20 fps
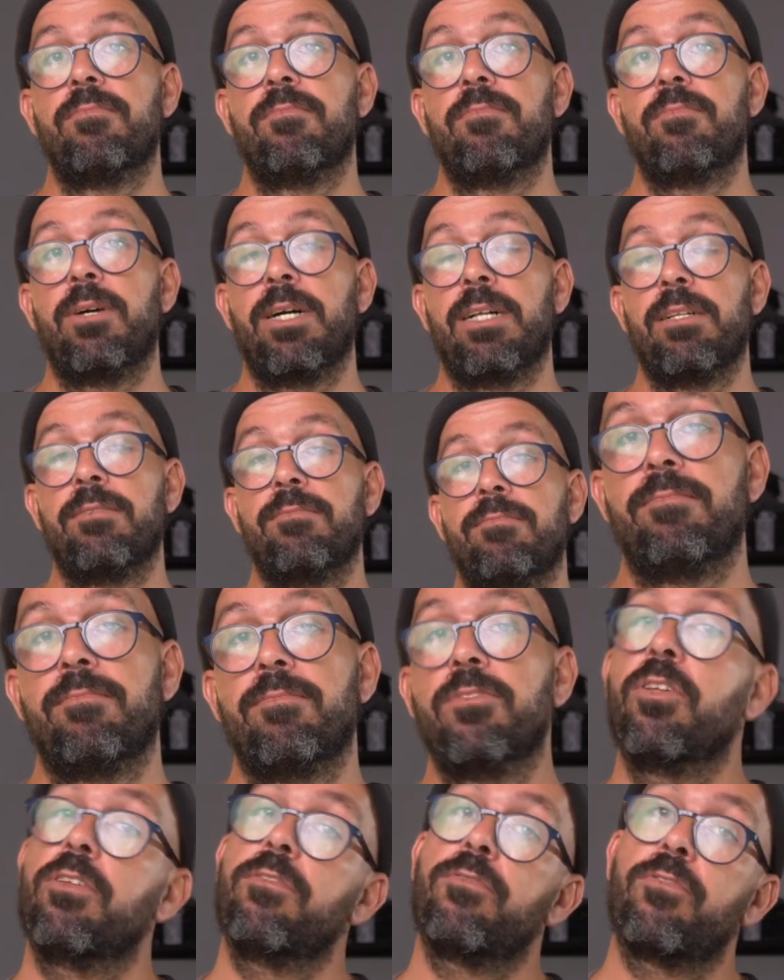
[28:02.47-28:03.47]
well,
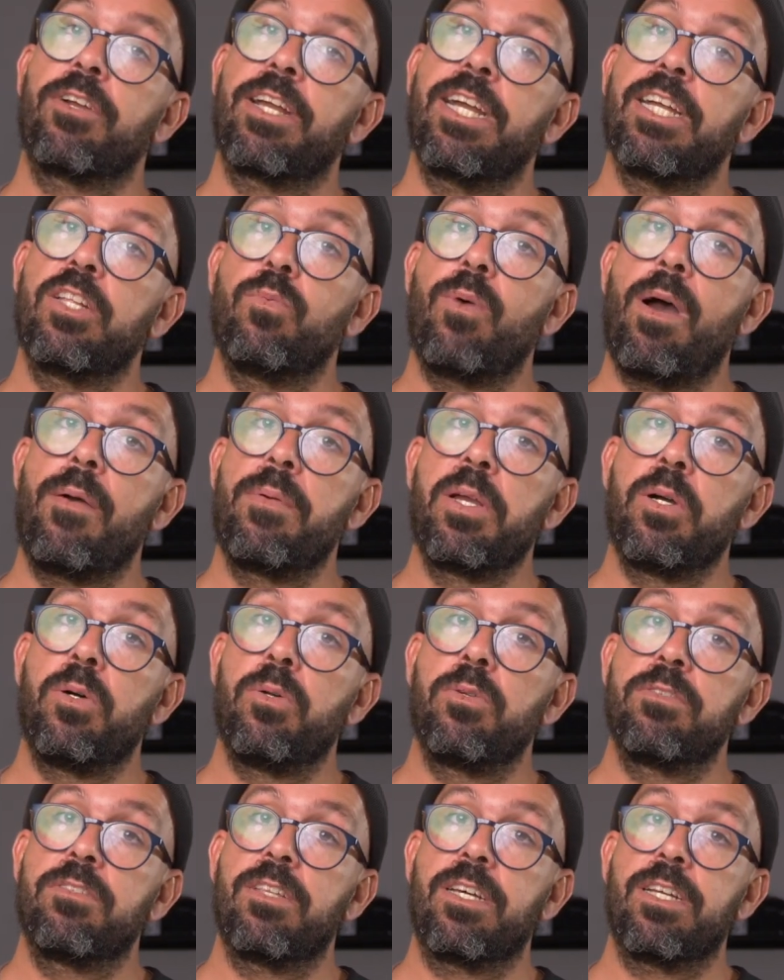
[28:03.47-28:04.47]
don't forget why we
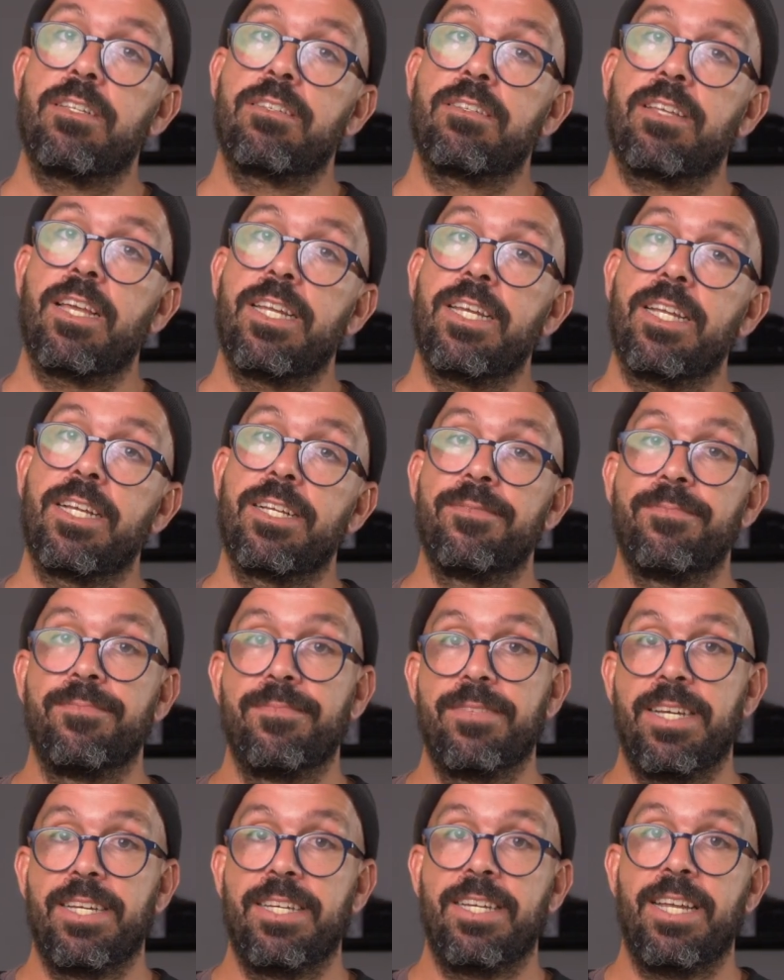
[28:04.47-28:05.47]
all started skating.
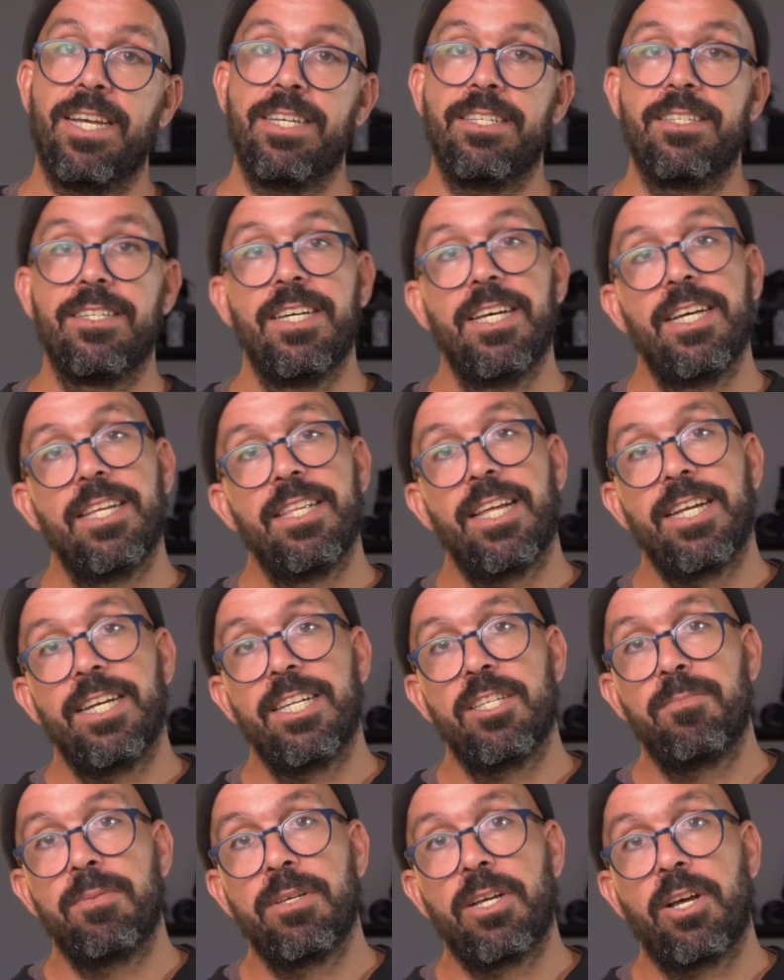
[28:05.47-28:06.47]
And that
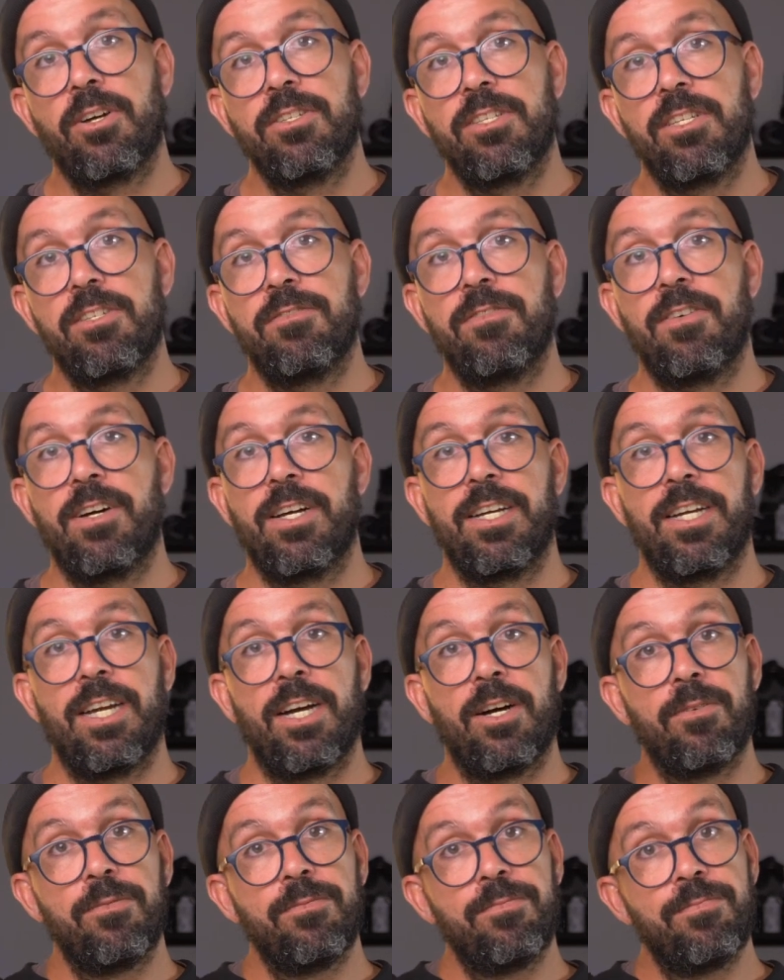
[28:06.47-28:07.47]
is because it's fun
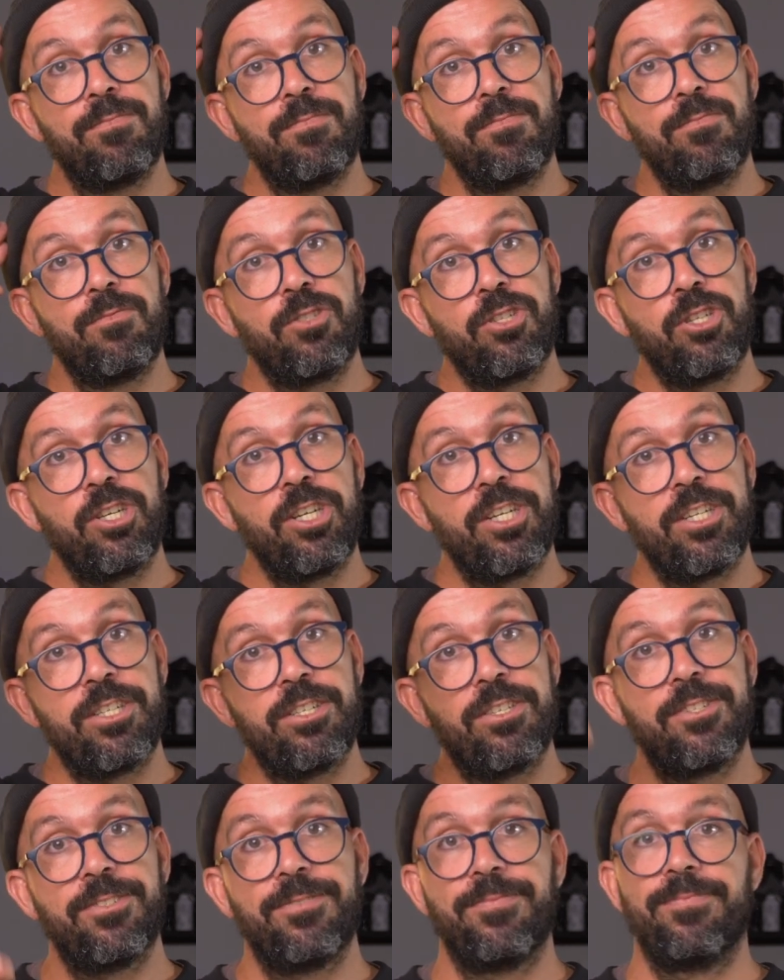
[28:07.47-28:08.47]
now.
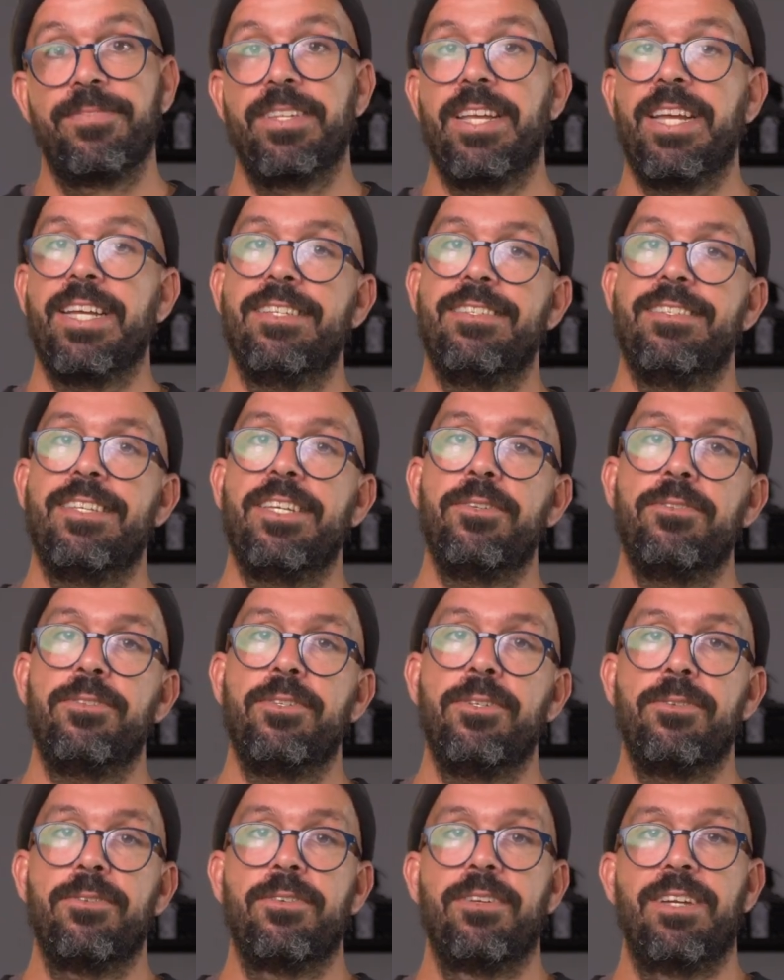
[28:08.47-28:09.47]
Cheers, and see you
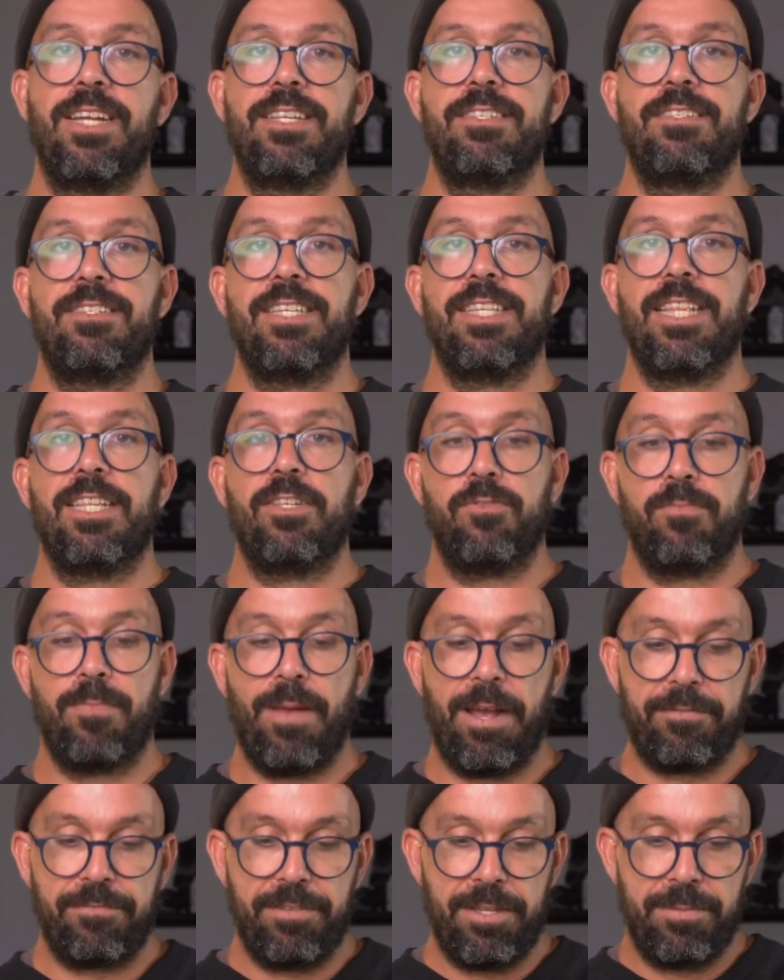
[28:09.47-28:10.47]
soon. Let's see those
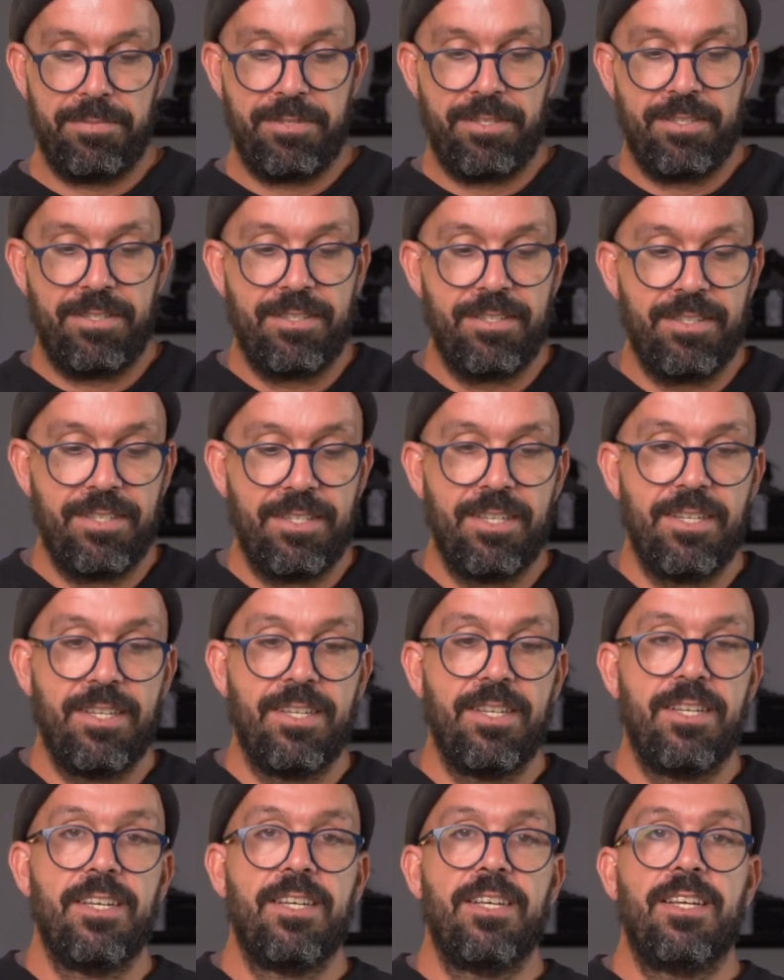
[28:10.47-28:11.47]
backflips.
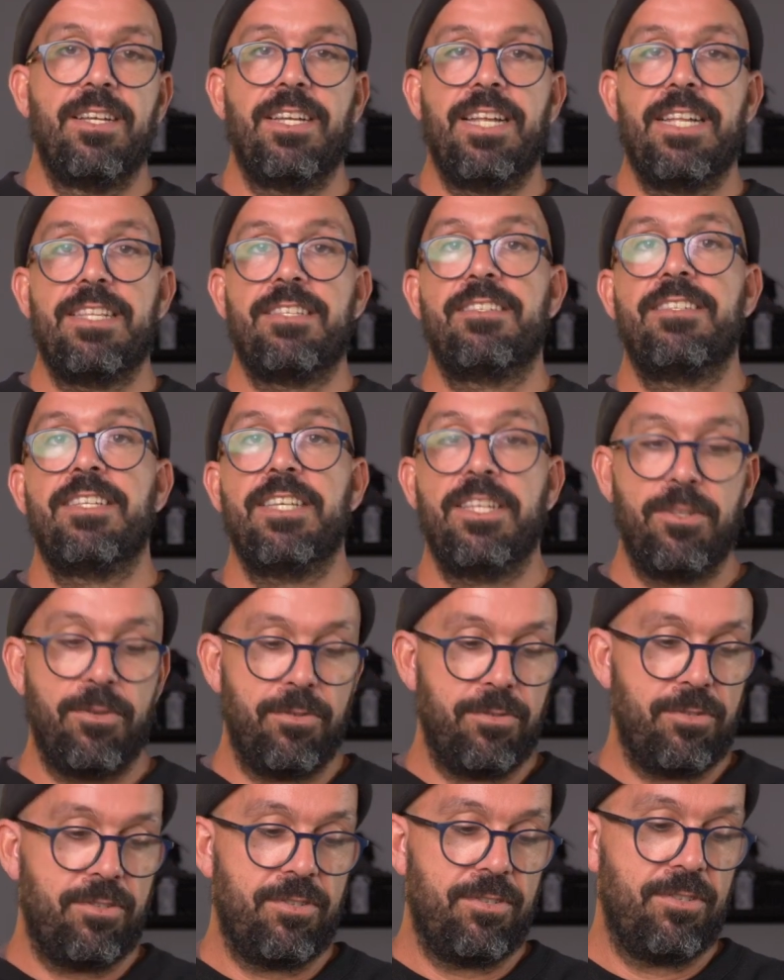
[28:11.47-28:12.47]
Let's see
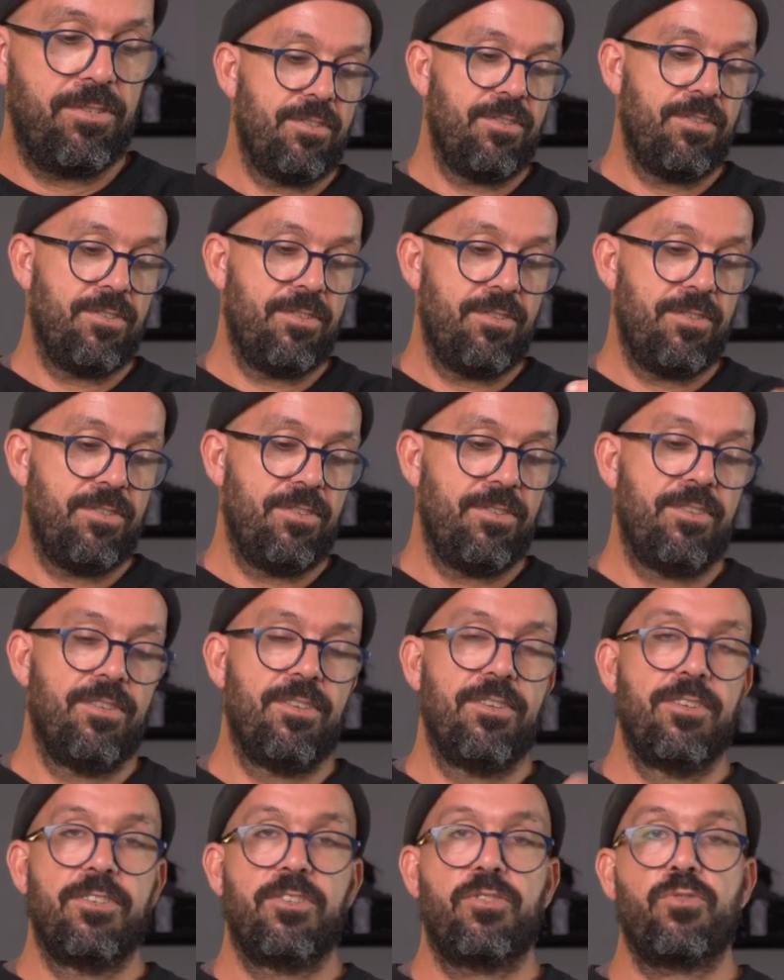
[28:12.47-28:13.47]
those
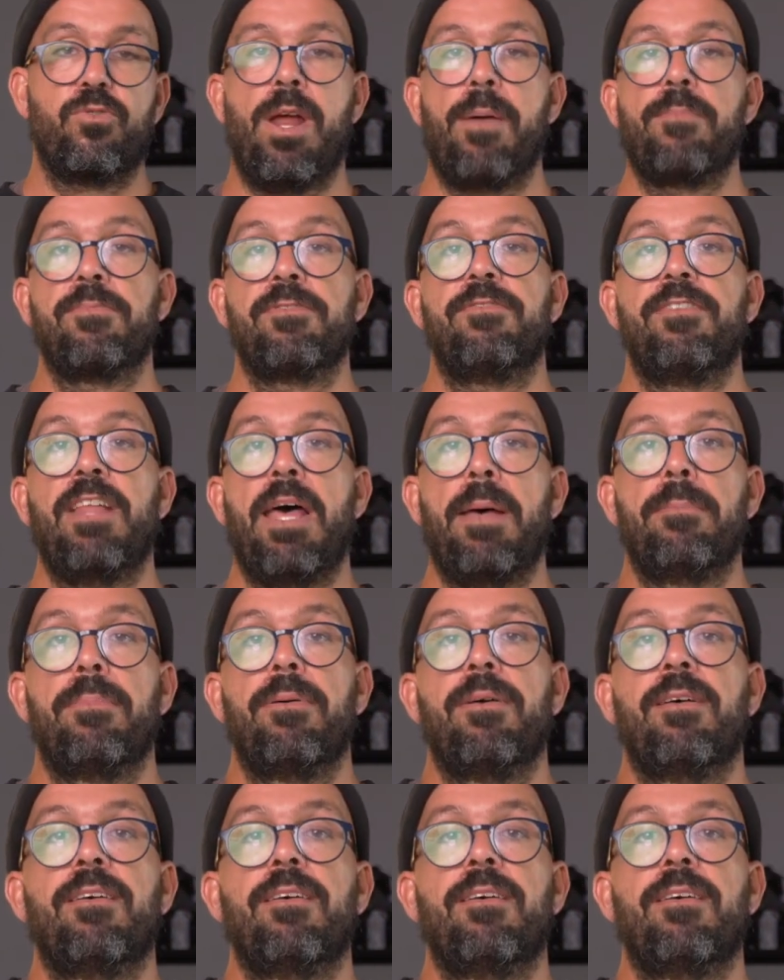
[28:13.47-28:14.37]
straps flap.